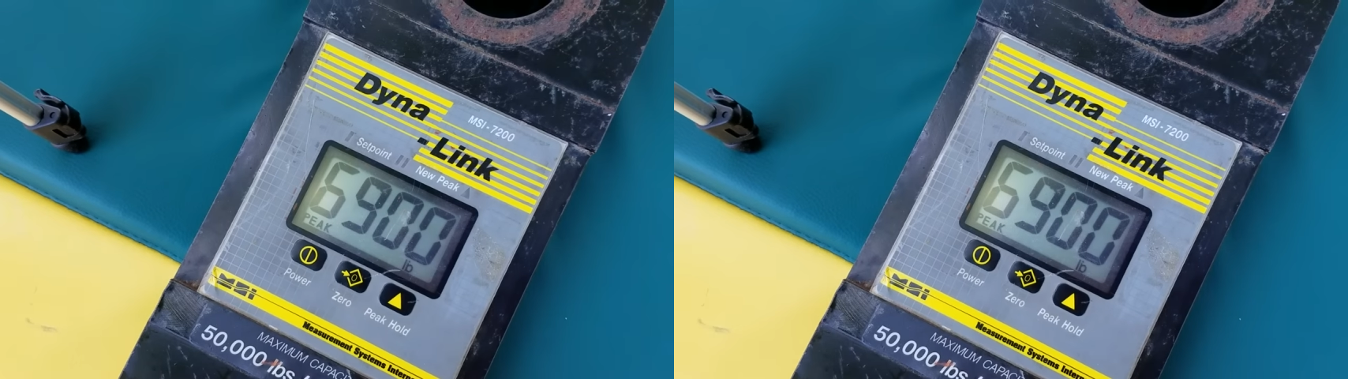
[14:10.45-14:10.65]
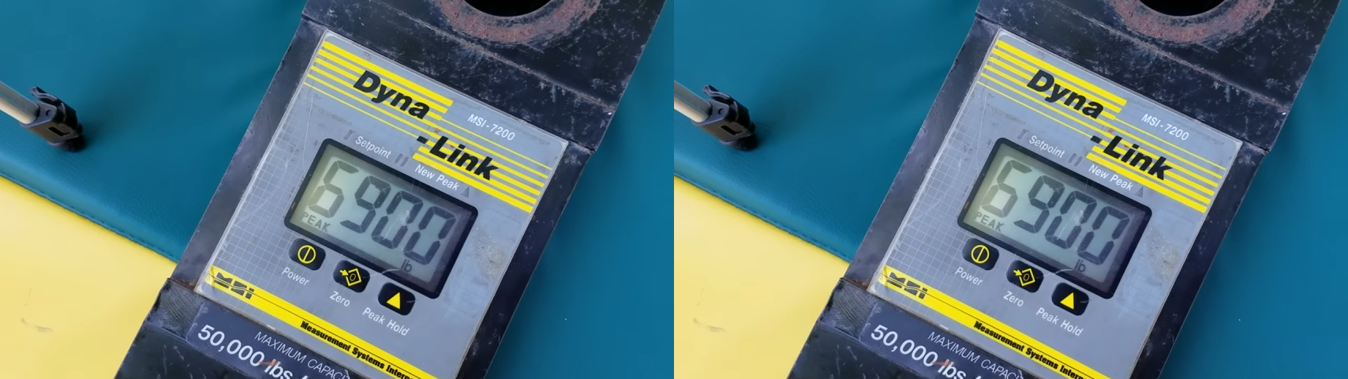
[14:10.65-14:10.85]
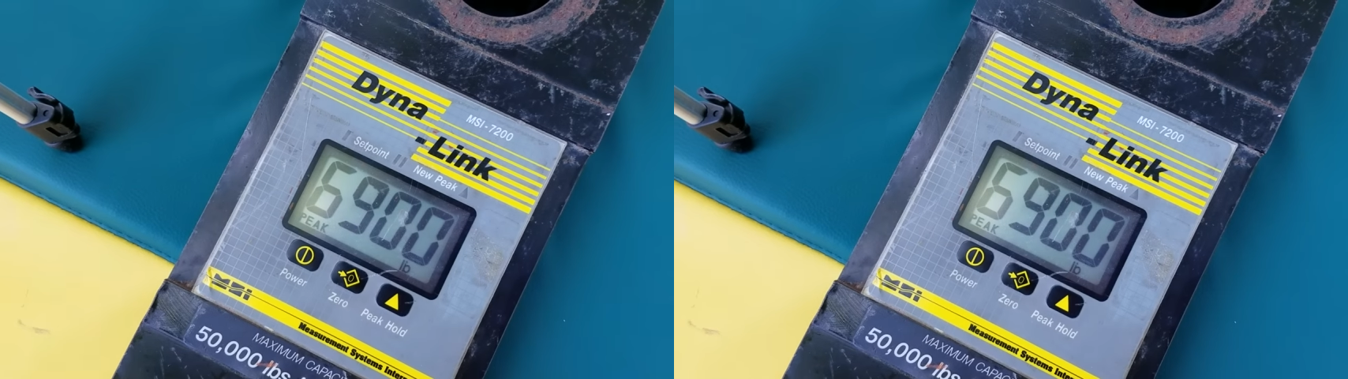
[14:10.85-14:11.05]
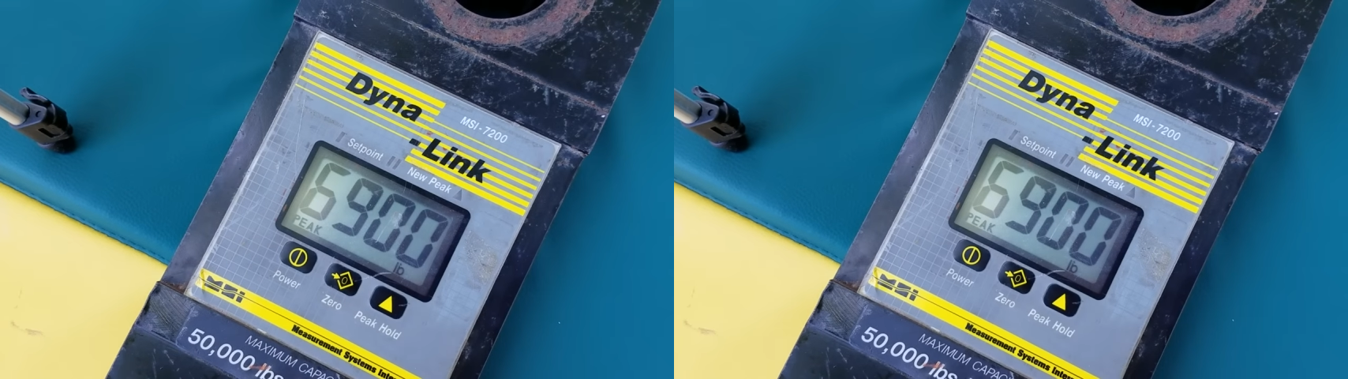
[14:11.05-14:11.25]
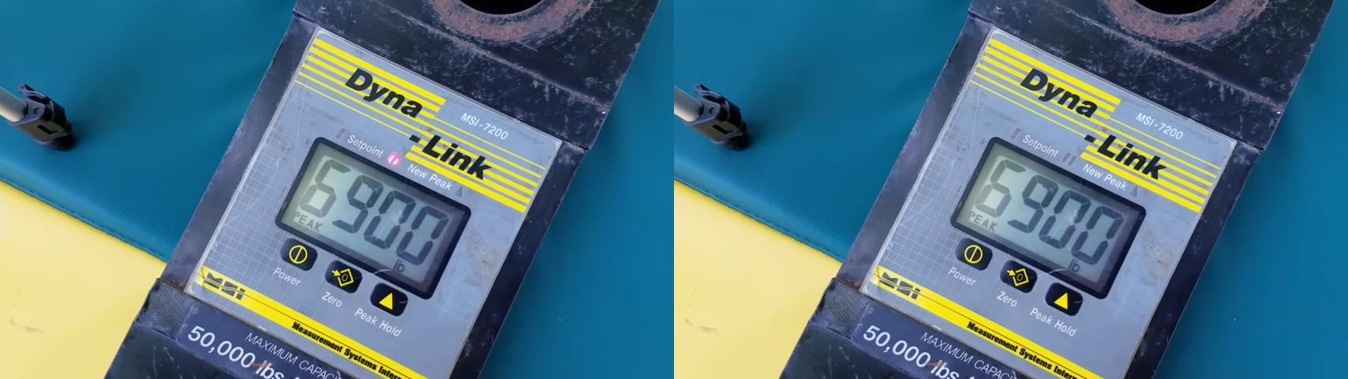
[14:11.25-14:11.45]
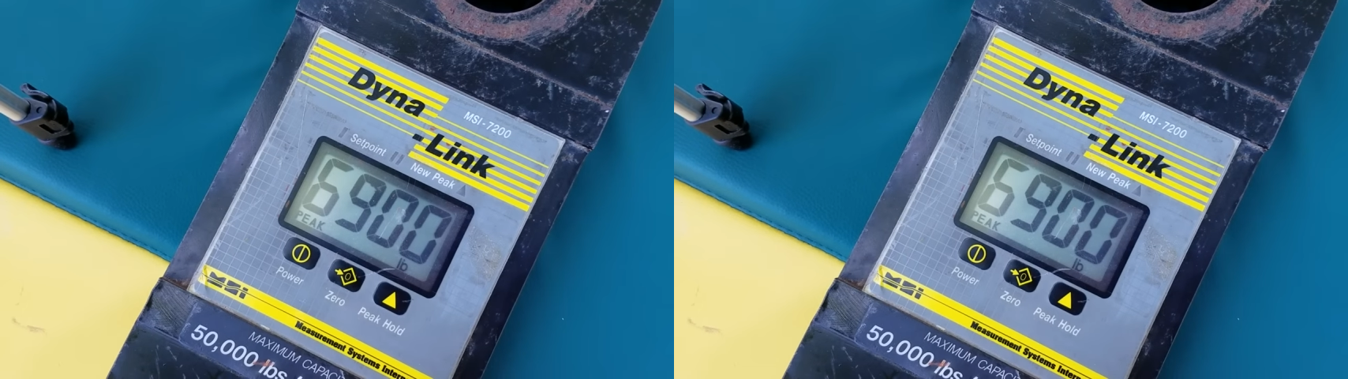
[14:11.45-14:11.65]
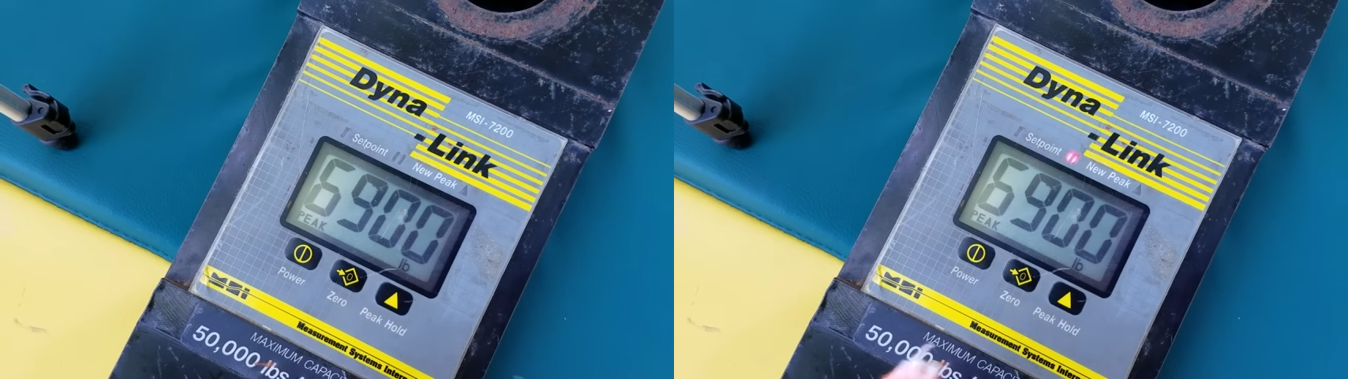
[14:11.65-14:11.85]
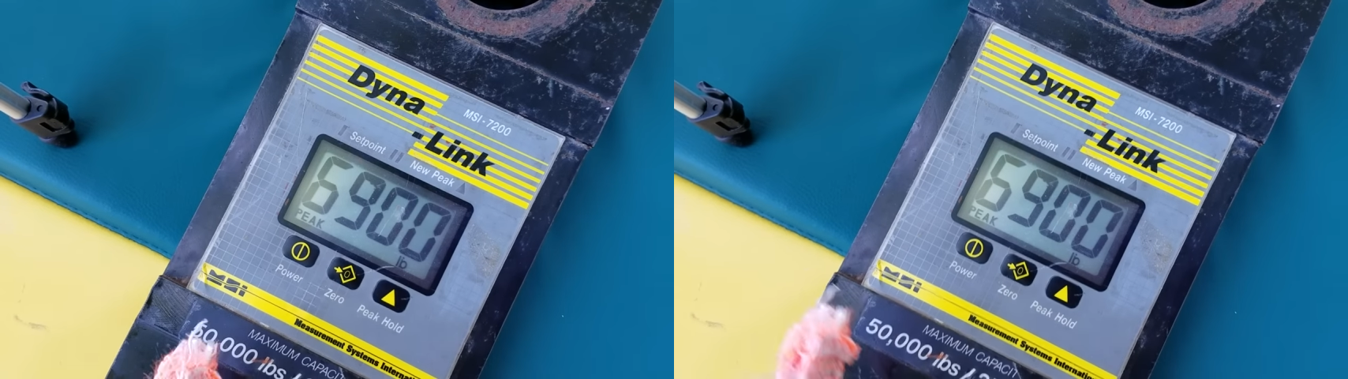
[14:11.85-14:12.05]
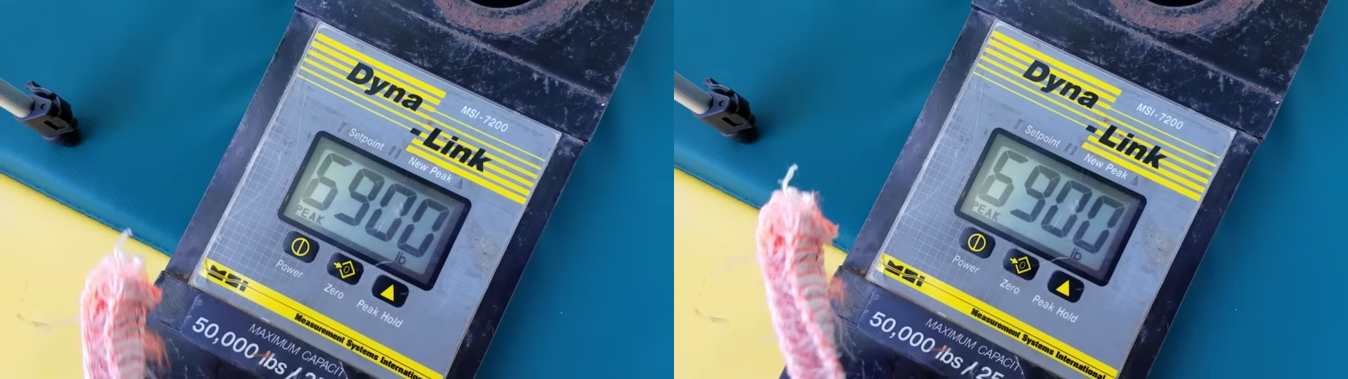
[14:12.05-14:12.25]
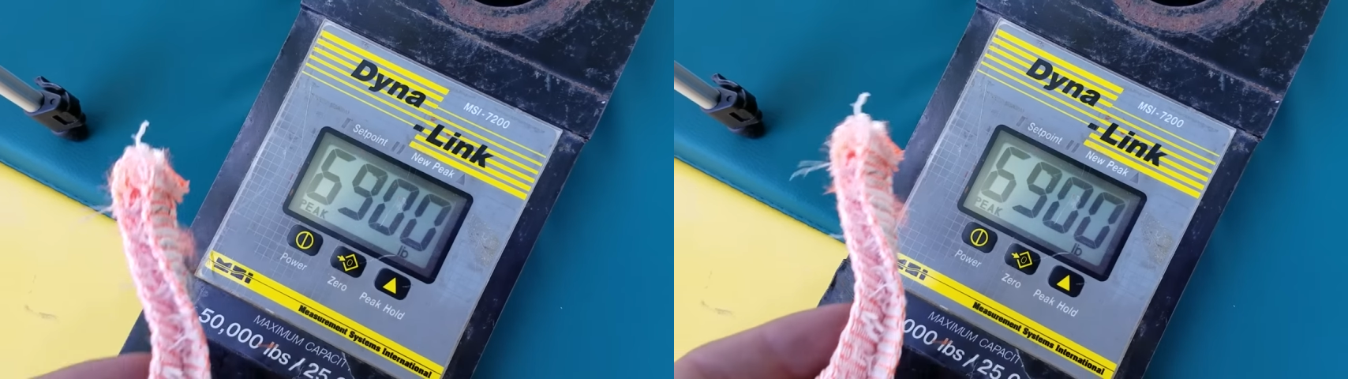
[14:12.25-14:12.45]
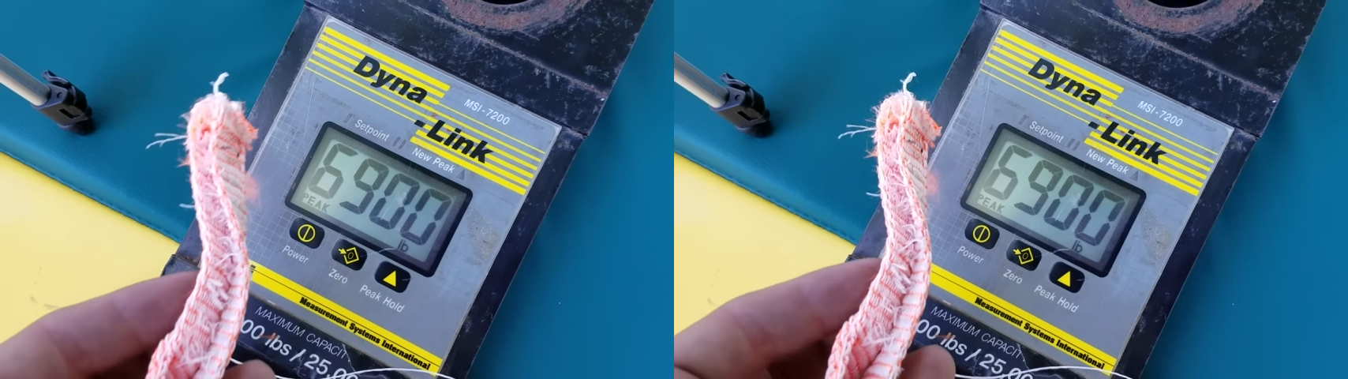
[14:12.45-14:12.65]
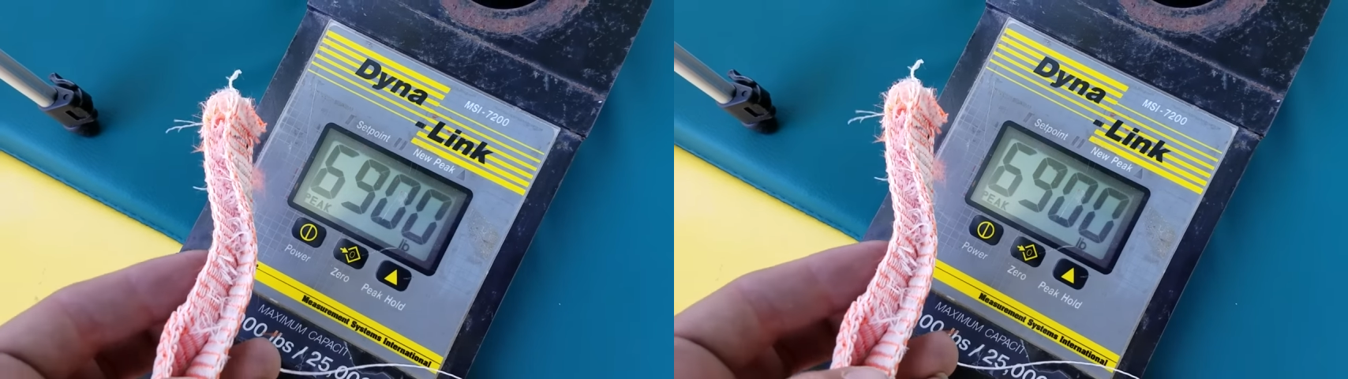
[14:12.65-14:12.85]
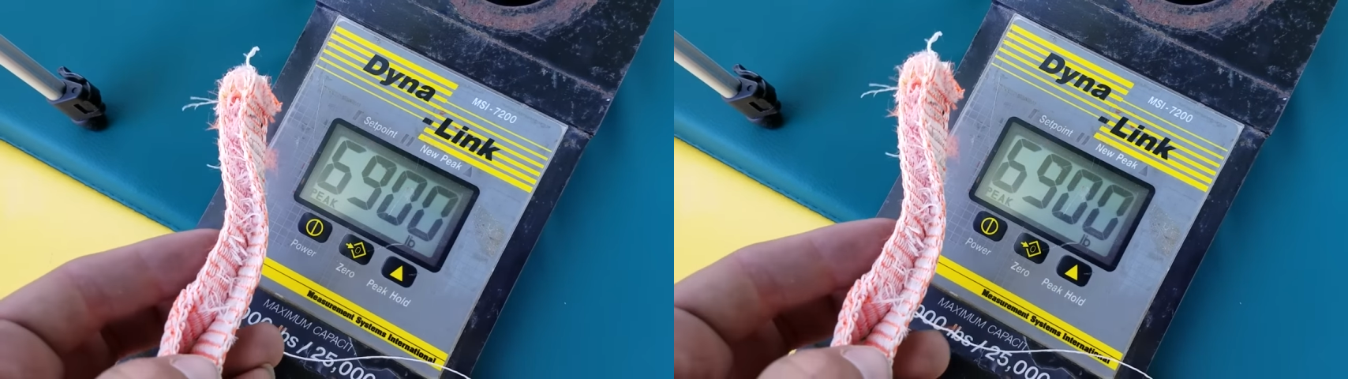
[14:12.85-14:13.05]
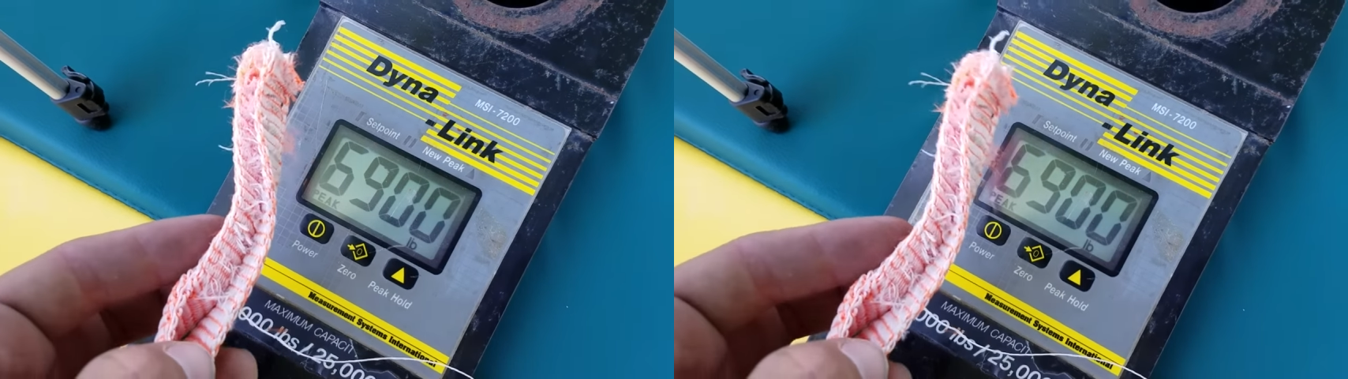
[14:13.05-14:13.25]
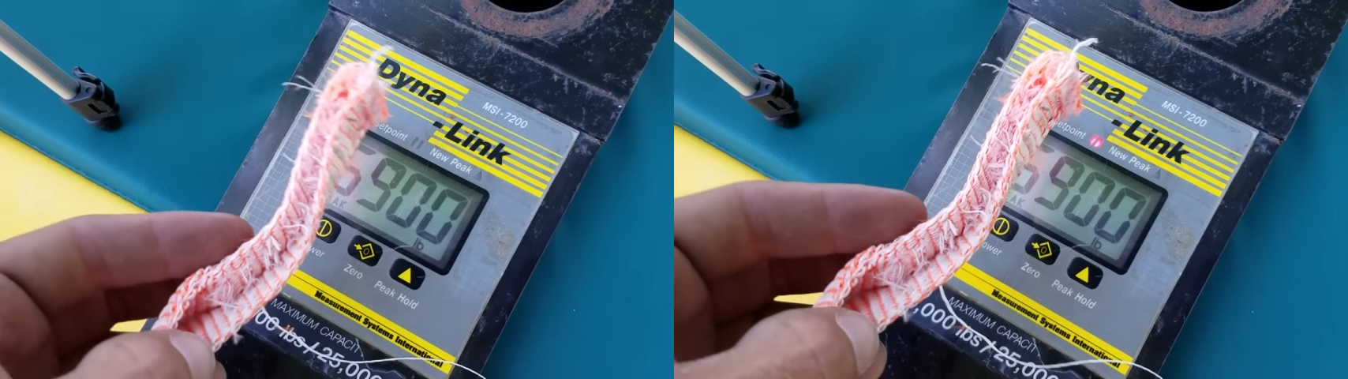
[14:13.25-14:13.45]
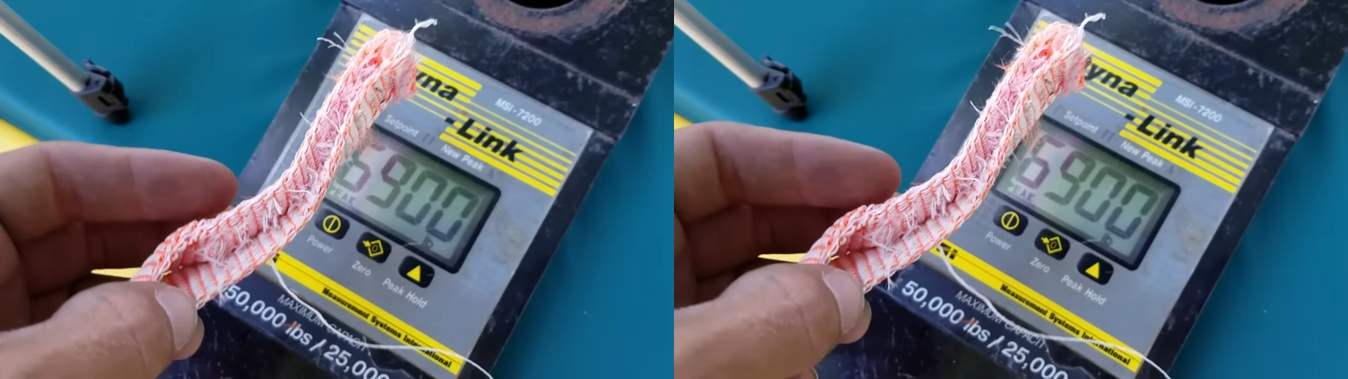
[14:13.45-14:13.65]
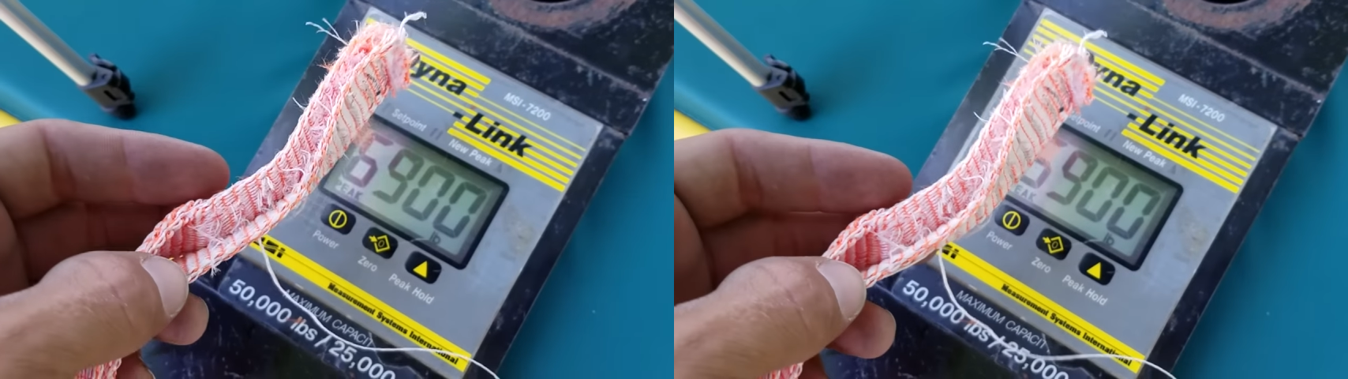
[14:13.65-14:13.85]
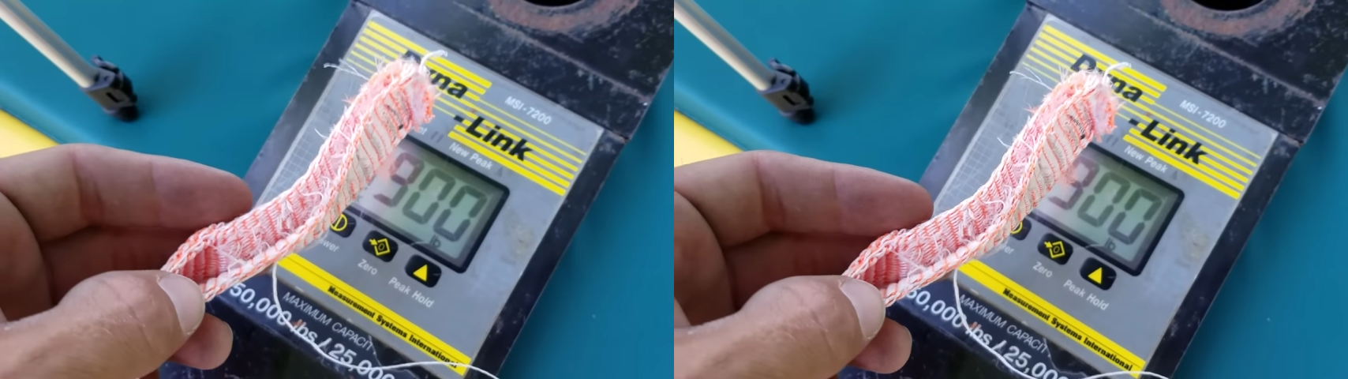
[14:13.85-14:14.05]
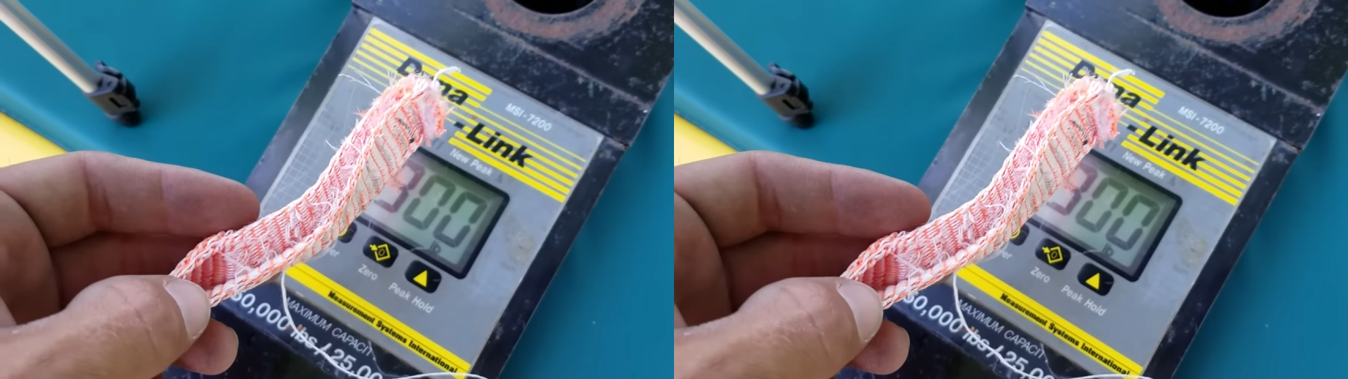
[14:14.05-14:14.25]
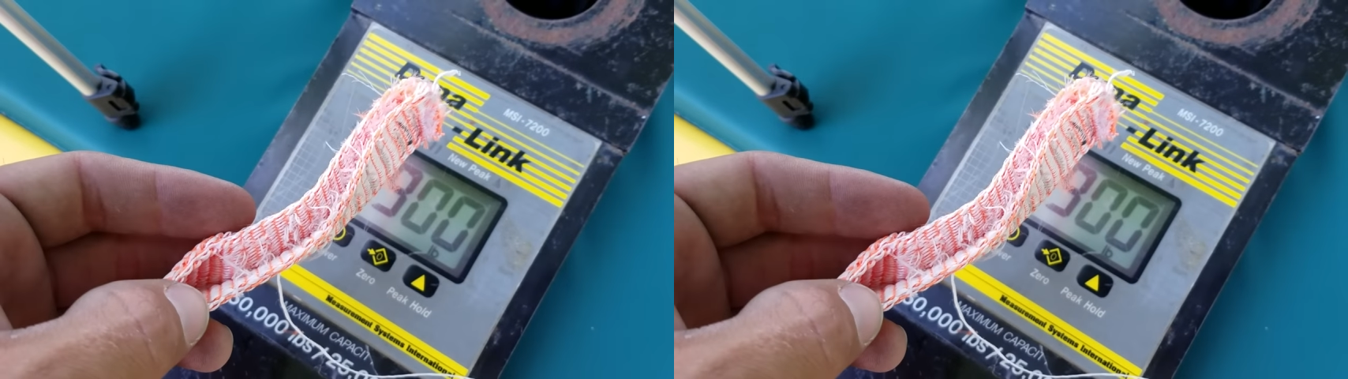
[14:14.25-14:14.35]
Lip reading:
No face is visible, so there are no lips to read.